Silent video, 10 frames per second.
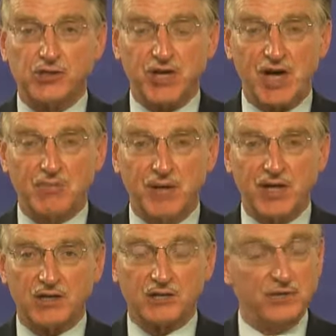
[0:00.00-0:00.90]
John
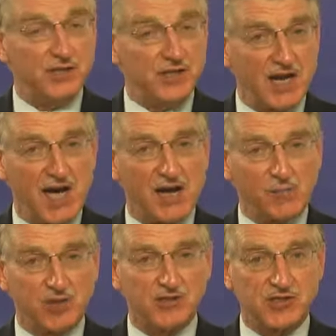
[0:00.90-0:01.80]
Boehner to deny
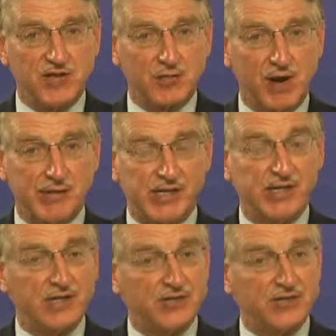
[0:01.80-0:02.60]
President Obama